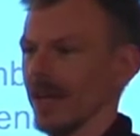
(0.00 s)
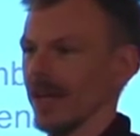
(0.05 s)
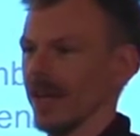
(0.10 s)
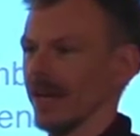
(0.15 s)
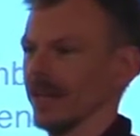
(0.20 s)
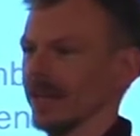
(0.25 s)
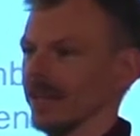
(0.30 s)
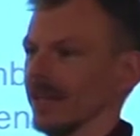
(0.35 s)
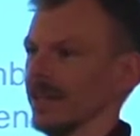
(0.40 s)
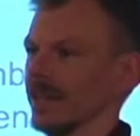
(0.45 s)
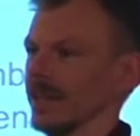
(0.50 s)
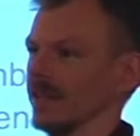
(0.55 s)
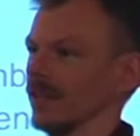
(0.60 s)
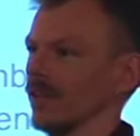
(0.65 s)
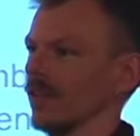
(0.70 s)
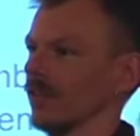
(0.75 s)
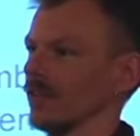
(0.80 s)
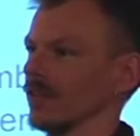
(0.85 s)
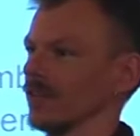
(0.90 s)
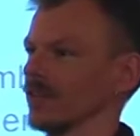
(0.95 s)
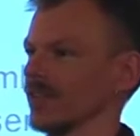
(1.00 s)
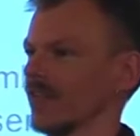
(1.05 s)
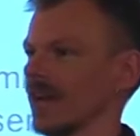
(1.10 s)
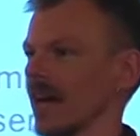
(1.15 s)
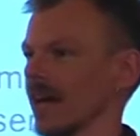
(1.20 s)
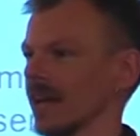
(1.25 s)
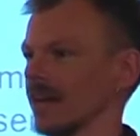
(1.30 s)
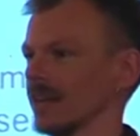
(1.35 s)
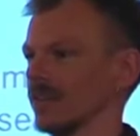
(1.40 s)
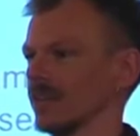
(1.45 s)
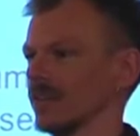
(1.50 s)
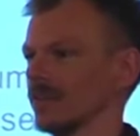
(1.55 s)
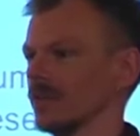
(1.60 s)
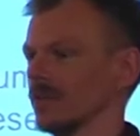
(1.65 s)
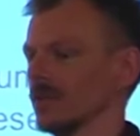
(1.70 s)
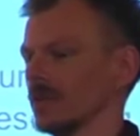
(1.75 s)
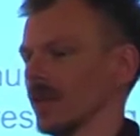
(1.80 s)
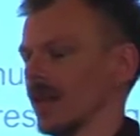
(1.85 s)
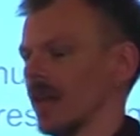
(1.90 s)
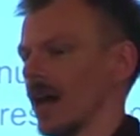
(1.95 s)
And then on the stack, you
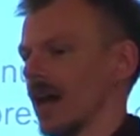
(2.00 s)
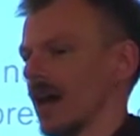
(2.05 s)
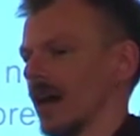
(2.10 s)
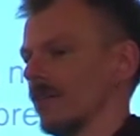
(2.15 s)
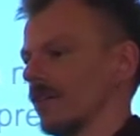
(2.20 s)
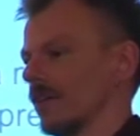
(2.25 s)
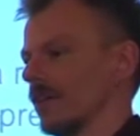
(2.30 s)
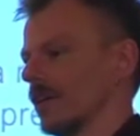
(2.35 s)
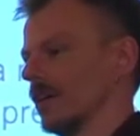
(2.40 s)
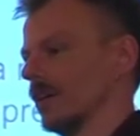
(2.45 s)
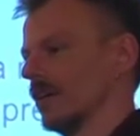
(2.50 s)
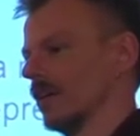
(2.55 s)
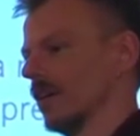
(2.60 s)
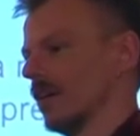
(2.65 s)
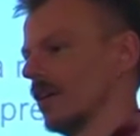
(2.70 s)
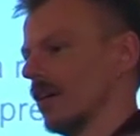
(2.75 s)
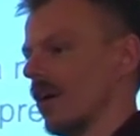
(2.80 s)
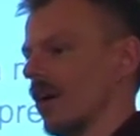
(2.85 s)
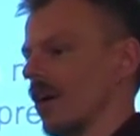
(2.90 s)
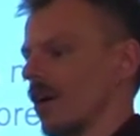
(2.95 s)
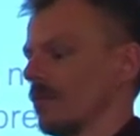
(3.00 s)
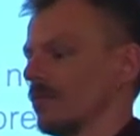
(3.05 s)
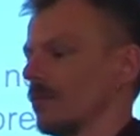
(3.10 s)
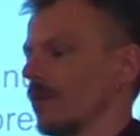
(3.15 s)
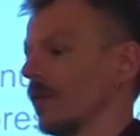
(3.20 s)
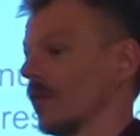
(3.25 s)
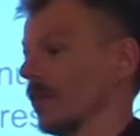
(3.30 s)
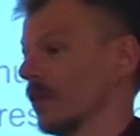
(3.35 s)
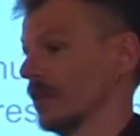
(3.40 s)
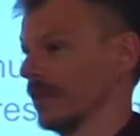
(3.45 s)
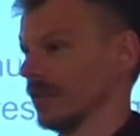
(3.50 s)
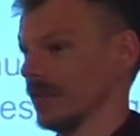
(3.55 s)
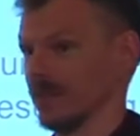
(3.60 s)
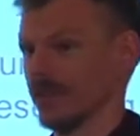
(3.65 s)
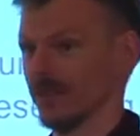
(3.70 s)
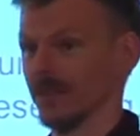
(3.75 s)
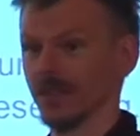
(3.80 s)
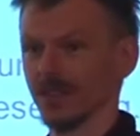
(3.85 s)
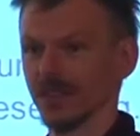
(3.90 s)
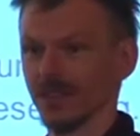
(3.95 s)
will have a
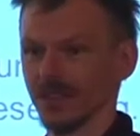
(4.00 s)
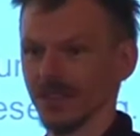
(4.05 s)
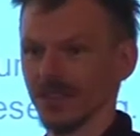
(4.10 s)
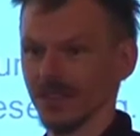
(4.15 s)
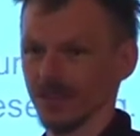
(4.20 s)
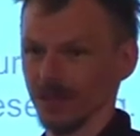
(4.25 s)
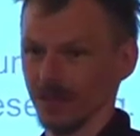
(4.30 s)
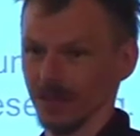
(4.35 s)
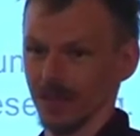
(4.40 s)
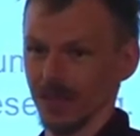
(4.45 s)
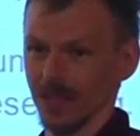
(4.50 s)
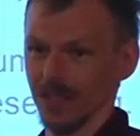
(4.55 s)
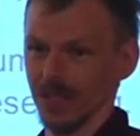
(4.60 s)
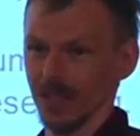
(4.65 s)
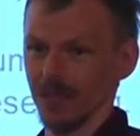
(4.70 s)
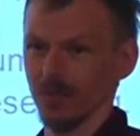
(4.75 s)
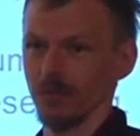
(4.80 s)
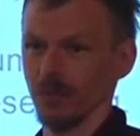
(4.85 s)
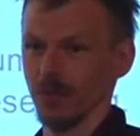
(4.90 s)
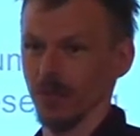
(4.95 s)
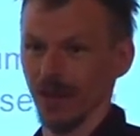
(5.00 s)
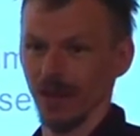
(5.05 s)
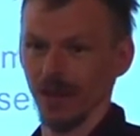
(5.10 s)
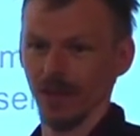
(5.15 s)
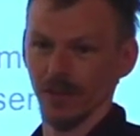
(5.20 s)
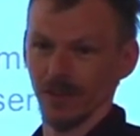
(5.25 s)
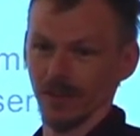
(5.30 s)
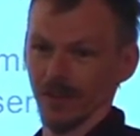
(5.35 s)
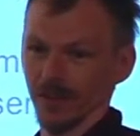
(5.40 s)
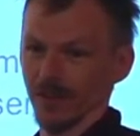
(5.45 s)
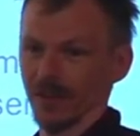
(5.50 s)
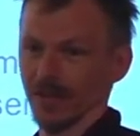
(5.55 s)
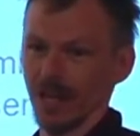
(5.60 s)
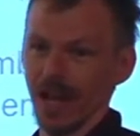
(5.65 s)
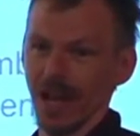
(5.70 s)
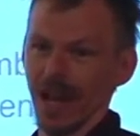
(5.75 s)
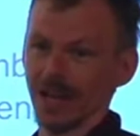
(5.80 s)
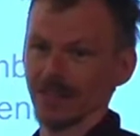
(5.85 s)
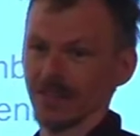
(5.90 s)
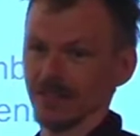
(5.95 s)
pointer to the heap where the
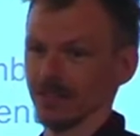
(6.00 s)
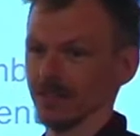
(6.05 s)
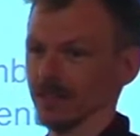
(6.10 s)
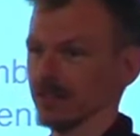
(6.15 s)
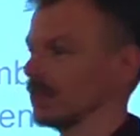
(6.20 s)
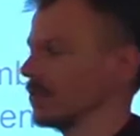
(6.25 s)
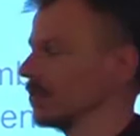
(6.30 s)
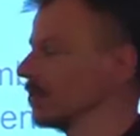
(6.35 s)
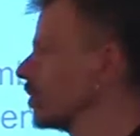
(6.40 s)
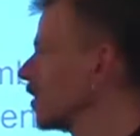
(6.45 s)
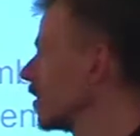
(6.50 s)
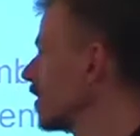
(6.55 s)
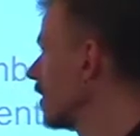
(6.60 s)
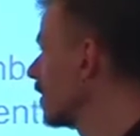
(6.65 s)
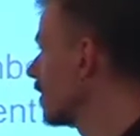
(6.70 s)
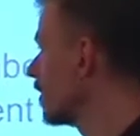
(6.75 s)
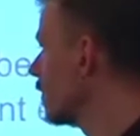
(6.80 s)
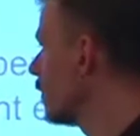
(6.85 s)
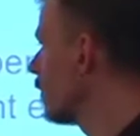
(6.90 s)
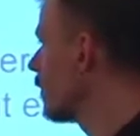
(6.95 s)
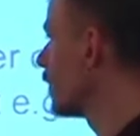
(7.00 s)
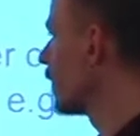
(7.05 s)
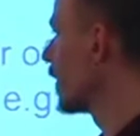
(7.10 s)
actual tuple is.